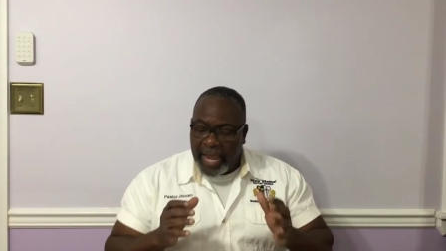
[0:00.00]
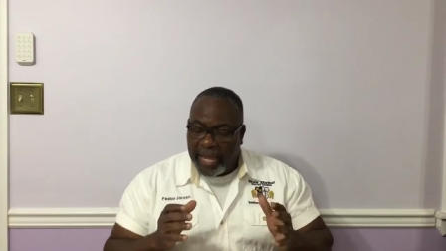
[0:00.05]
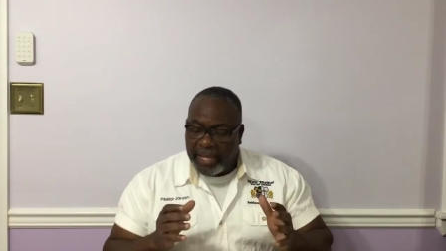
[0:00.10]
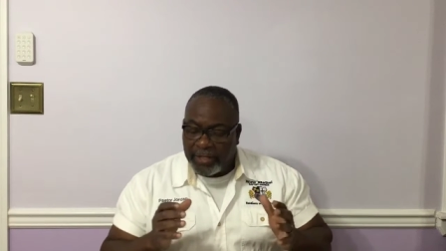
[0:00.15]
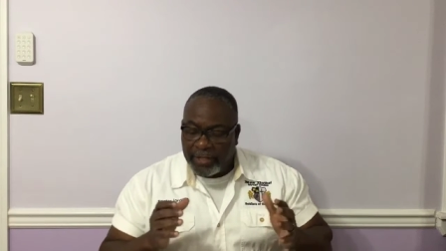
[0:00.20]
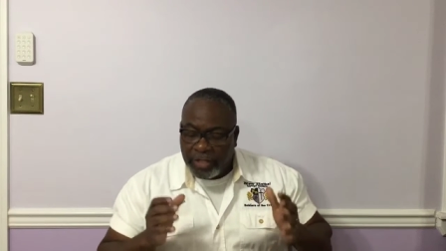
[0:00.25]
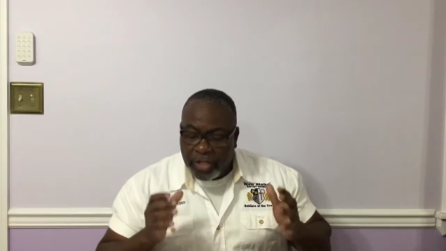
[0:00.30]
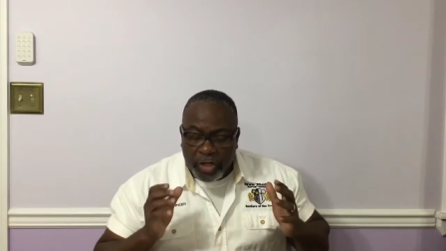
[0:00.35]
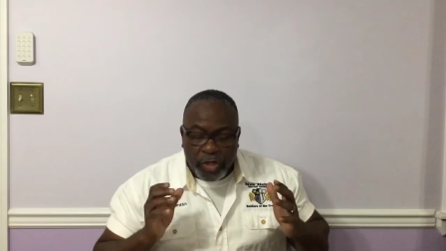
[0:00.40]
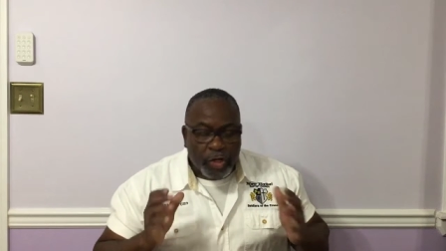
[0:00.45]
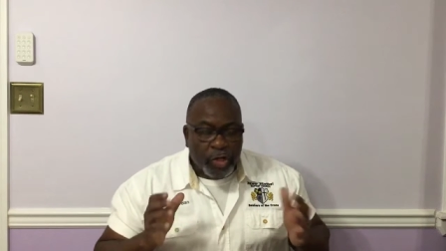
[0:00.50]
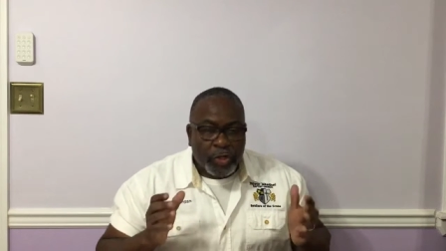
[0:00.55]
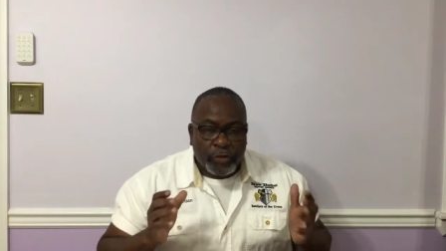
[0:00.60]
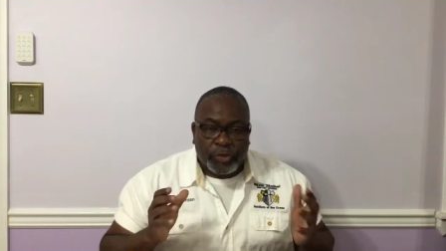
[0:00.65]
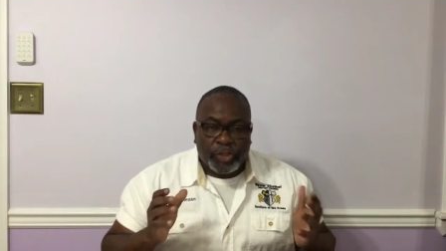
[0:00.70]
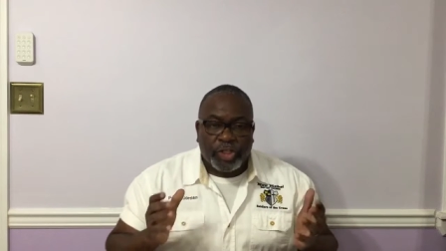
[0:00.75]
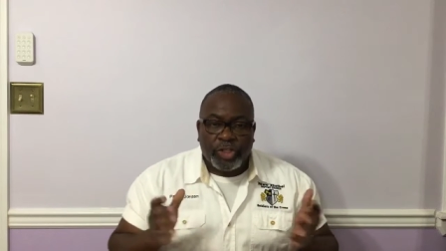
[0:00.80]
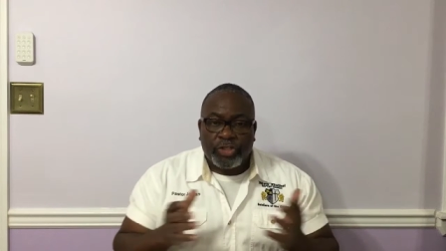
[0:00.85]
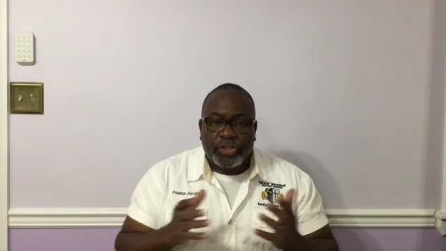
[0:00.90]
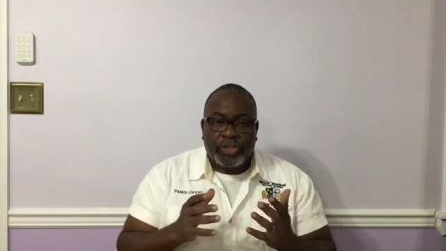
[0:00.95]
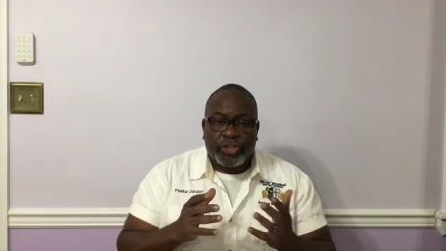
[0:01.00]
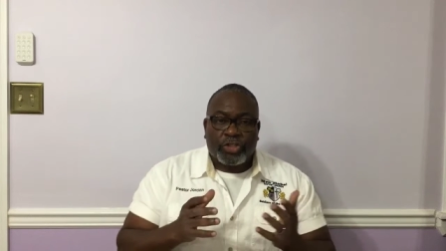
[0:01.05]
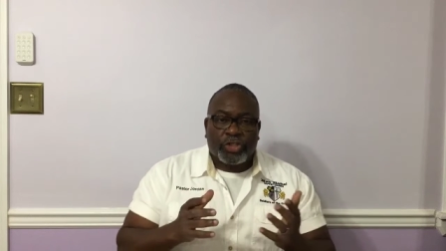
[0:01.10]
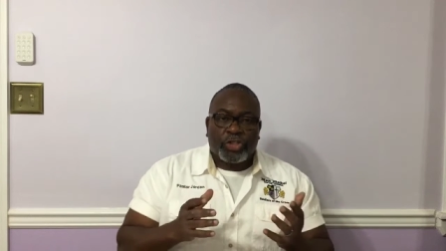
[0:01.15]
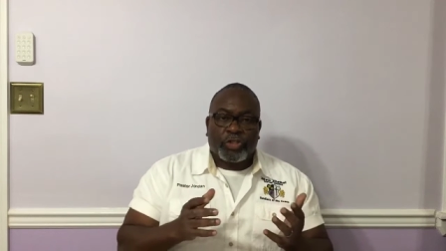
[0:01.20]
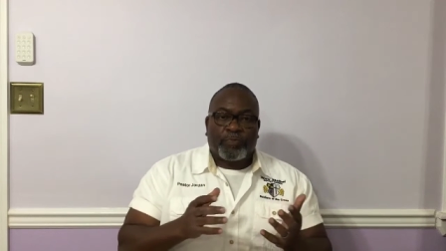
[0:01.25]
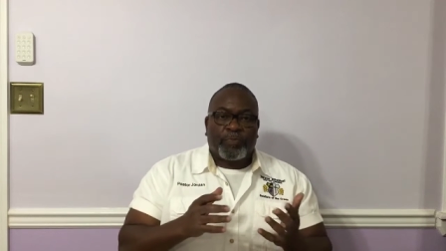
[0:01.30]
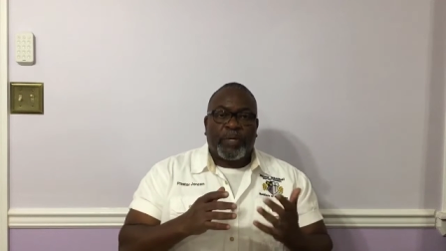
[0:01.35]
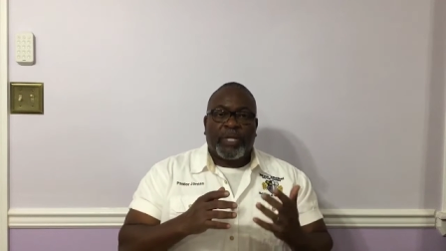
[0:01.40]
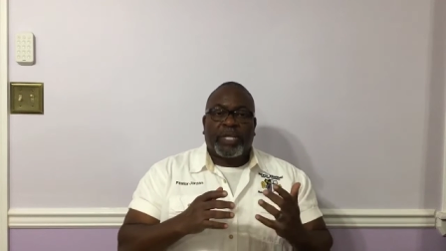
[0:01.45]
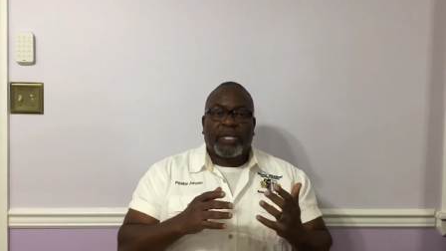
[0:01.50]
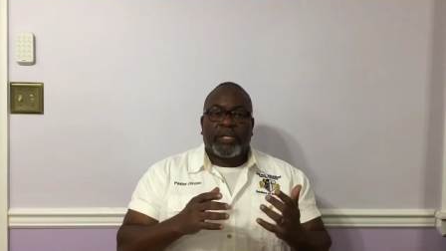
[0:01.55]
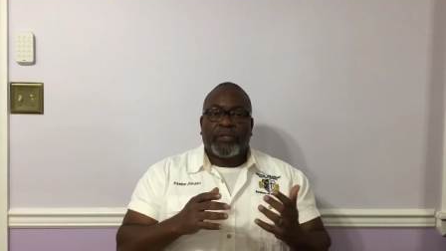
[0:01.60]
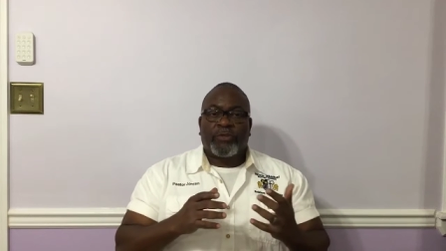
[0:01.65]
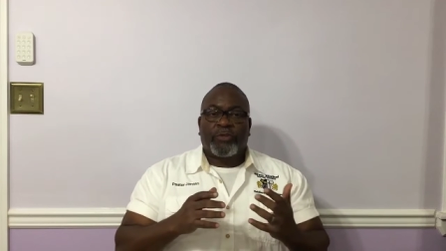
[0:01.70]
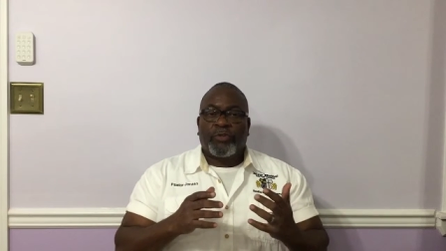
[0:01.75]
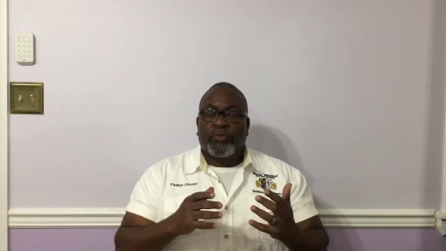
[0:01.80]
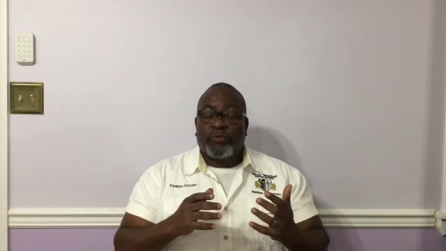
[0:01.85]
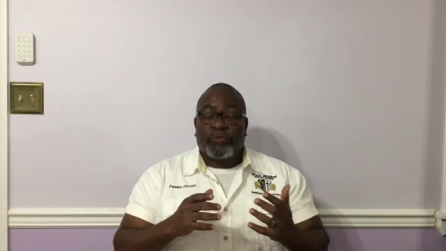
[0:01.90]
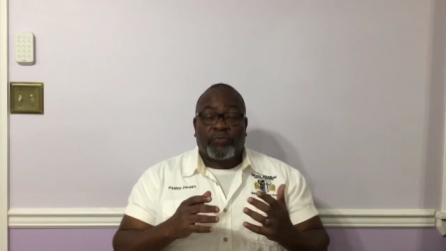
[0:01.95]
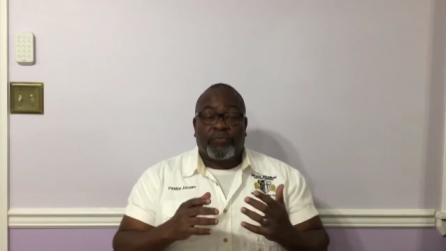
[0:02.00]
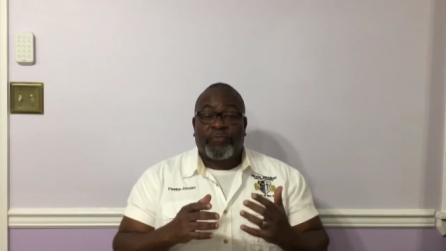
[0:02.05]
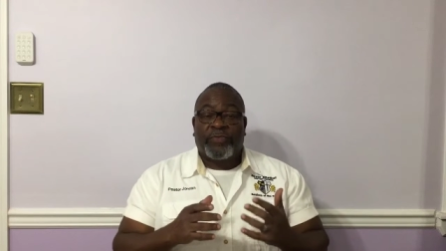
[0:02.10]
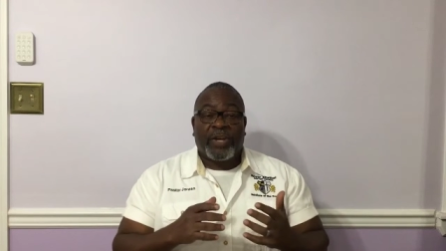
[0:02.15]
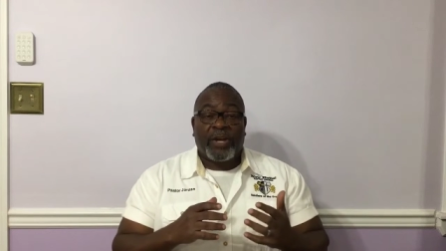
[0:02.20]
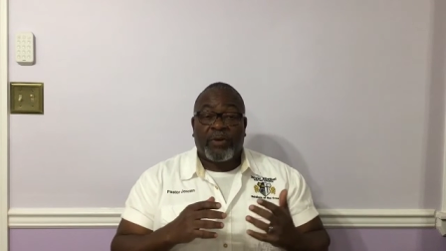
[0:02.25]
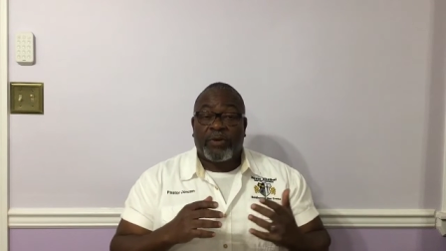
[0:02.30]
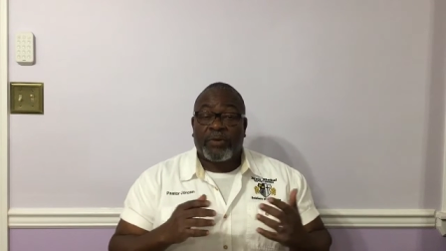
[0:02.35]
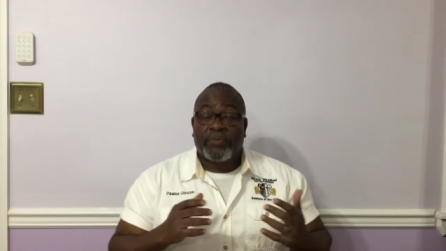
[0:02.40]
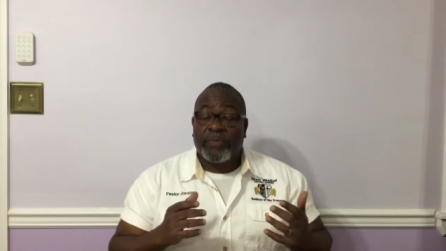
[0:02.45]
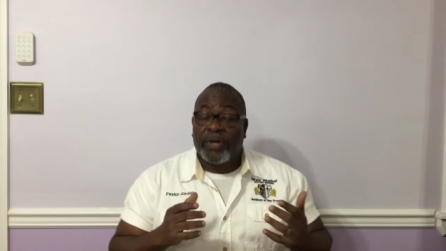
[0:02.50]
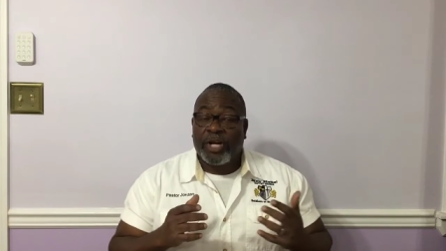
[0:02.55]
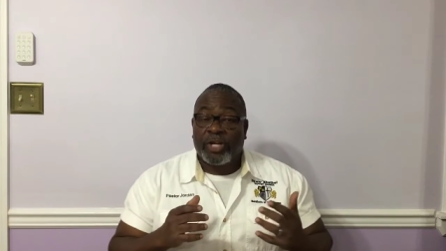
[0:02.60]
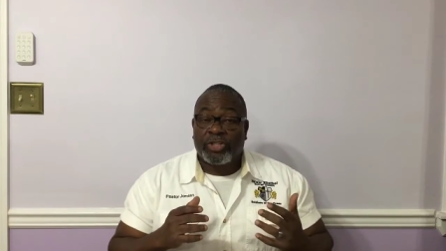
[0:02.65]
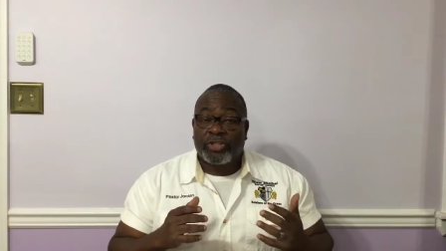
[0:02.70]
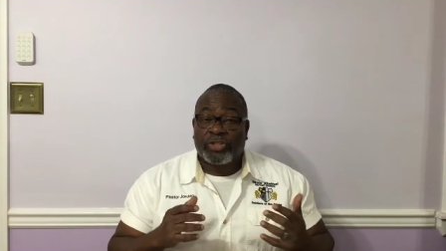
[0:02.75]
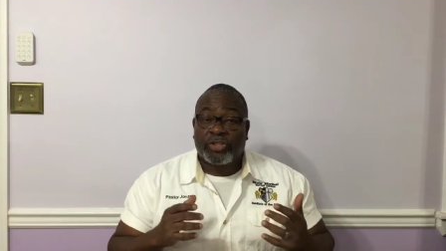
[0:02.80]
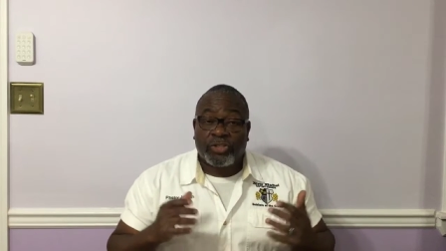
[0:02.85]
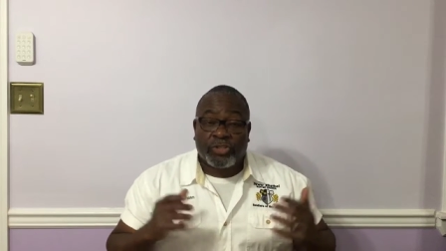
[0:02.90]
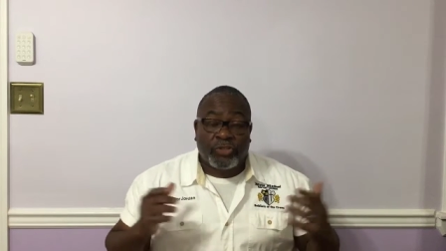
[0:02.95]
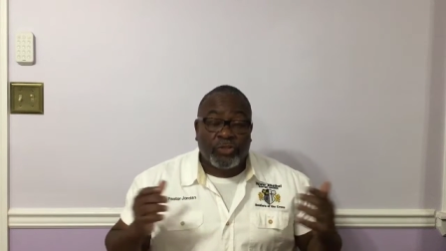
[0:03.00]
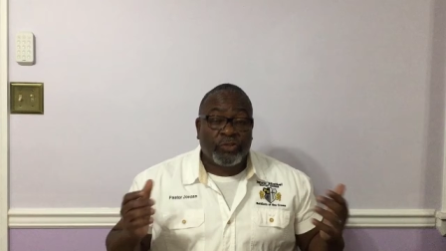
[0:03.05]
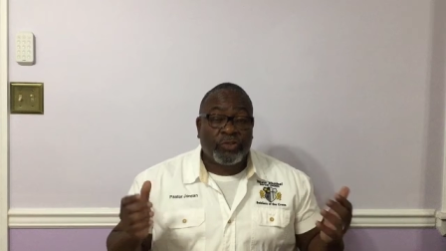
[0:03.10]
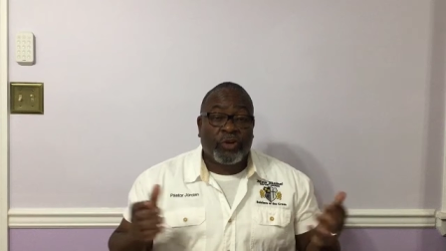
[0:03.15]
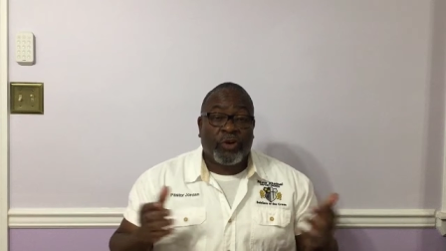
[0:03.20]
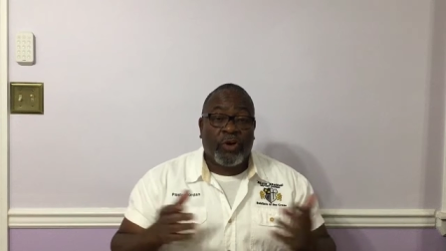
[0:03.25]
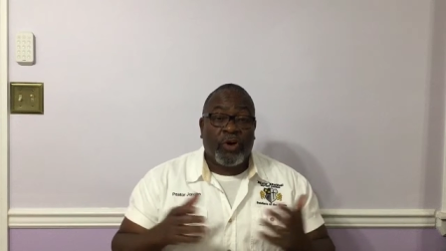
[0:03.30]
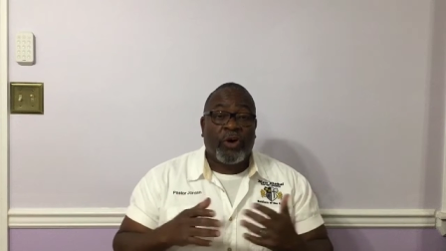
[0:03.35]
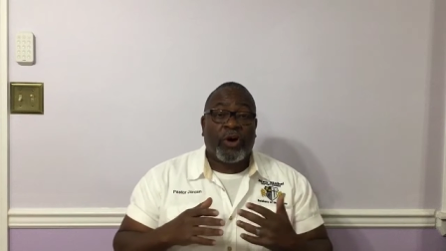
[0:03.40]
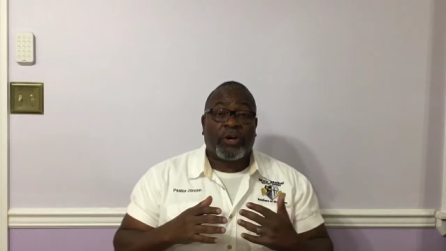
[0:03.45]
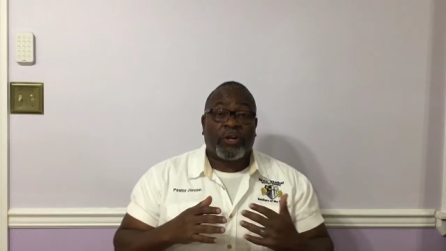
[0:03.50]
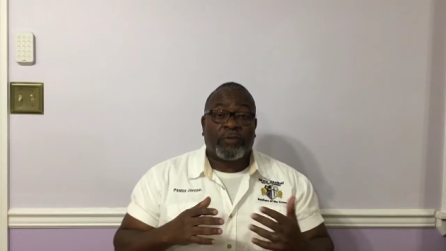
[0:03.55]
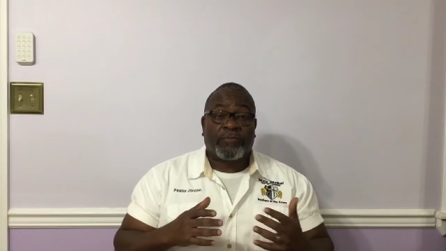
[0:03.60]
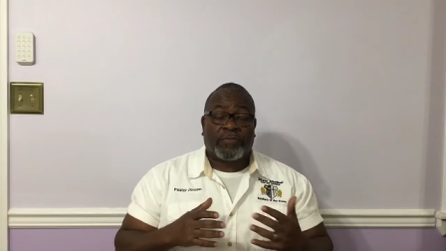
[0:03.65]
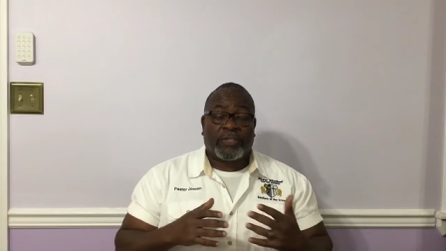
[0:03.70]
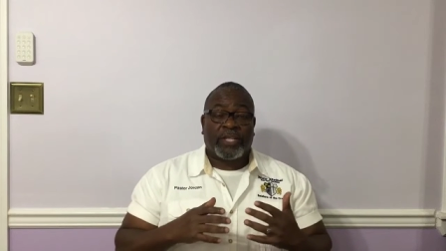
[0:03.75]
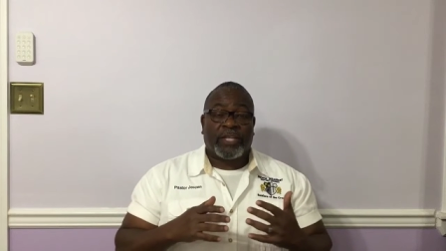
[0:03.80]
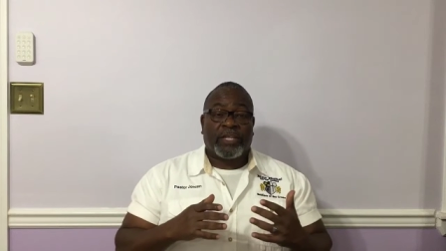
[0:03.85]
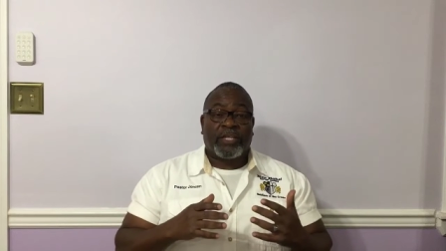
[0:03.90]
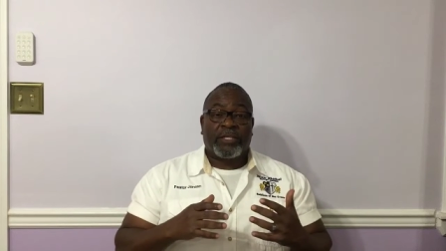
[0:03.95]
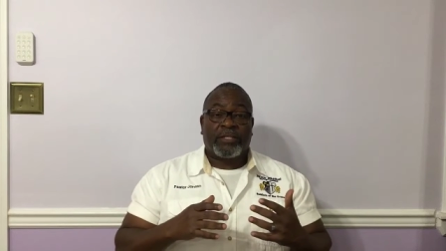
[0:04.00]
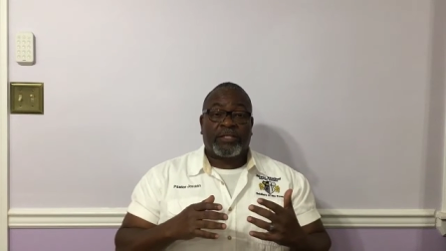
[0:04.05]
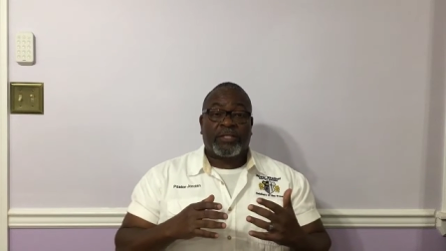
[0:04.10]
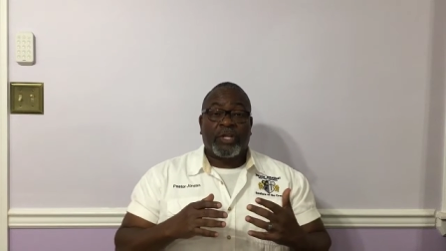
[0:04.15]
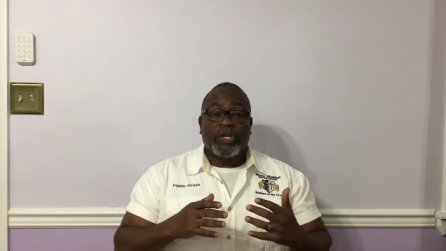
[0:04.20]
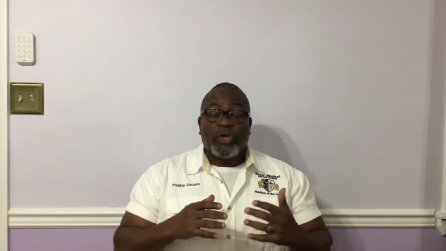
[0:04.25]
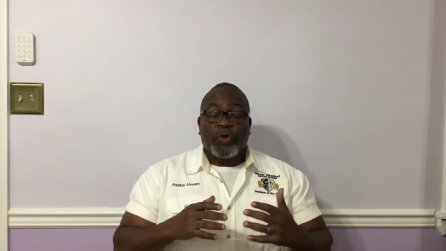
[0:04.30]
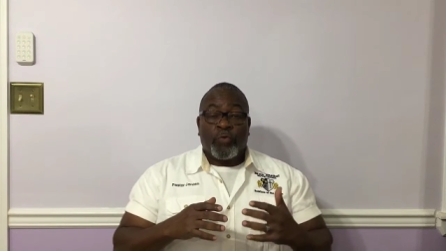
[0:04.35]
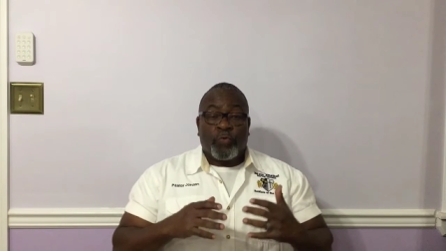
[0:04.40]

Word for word: and Jesus is speaking very much to the heart of things.